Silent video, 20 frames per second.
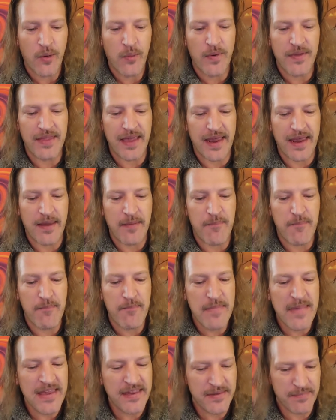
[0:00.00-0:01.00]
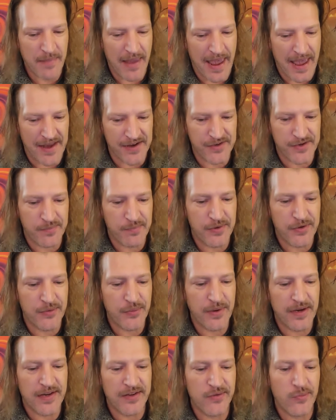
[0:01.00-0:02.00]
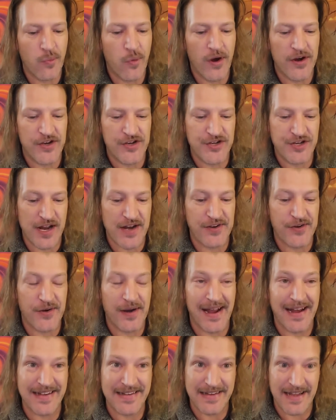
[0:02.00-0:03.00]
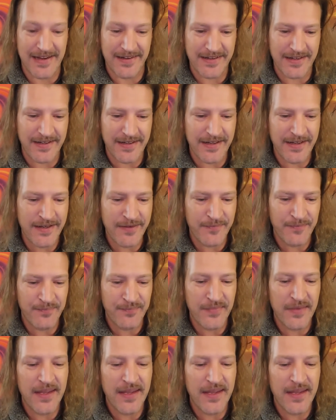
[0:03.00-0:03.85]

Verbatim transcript: with a mismatch between one gender identity